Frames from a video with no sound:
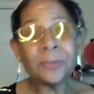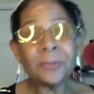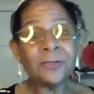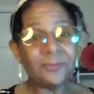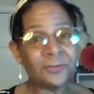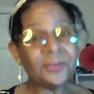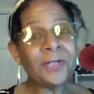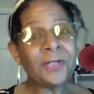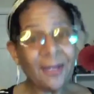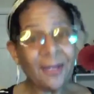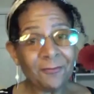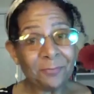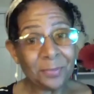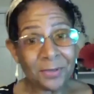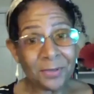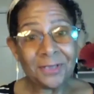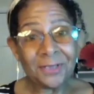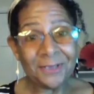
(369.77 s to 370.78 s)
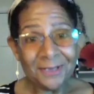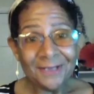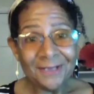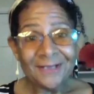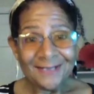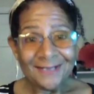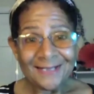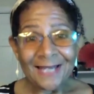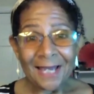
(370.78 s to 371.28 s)
should have been
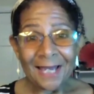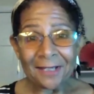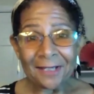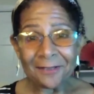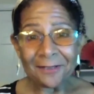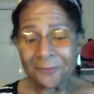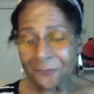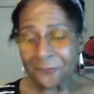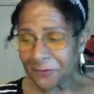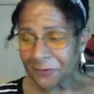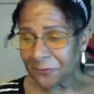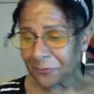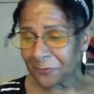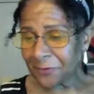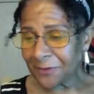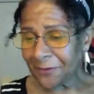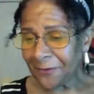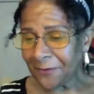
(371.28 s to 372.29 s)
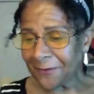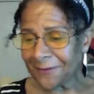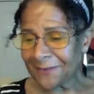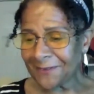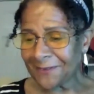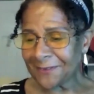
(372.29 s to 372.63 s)
diagnosed with autism.